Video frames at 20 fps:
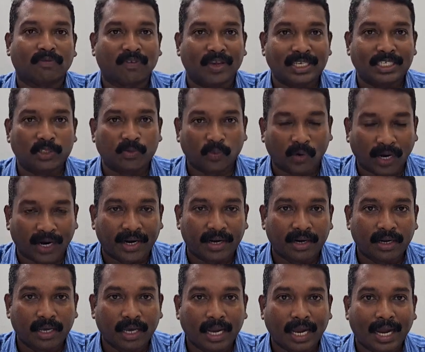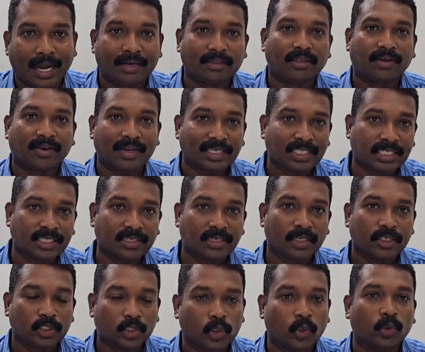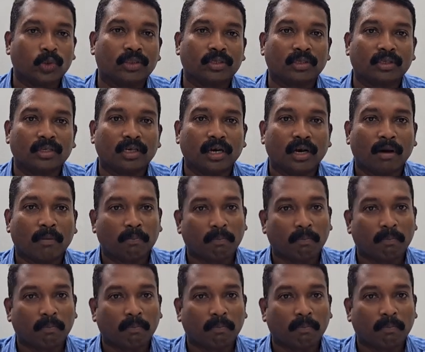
phase 1 and the rest two third